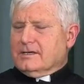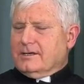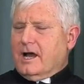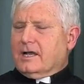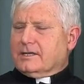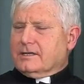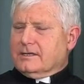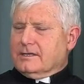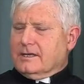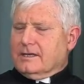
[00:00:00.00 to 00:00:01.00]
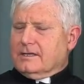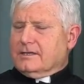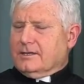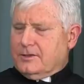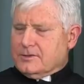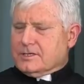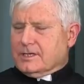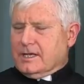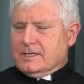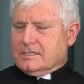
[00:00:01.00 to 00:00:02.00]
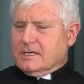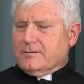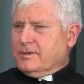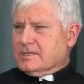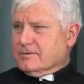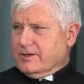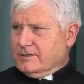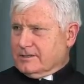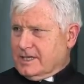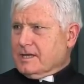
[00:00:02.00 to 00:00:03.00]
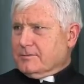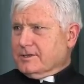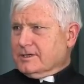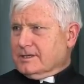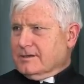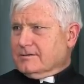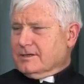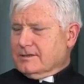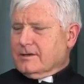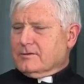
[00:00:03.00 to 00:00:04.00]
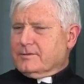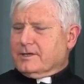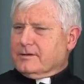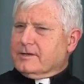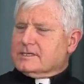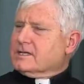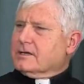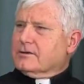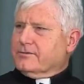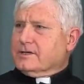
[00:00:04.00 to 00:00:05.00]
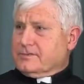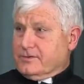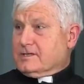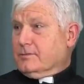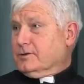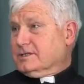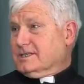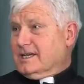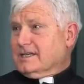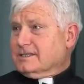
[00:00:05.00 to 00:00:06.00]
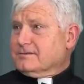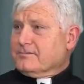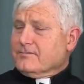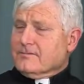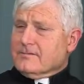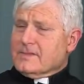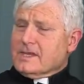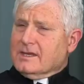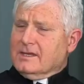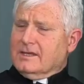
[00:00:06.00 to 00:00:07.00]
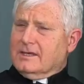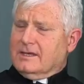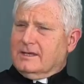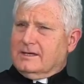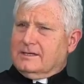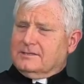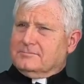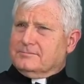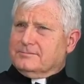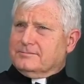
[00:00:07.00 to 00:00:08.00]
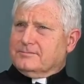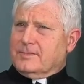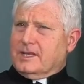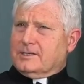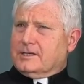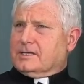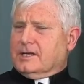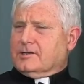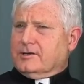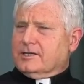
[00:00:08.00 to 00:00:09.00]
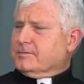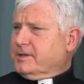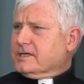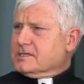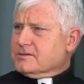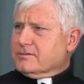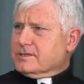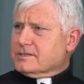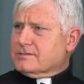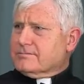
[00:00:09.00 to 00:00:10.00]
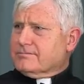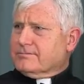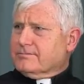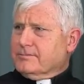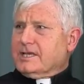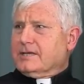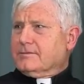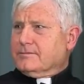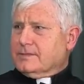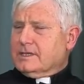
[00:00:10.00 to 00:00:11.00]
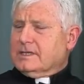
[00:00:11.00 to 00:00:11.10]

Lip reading: Not use it as any means of entertainment, you know. That would be a great sacrifice for someone today. Mm-hmm. And to declare their independence from this medium.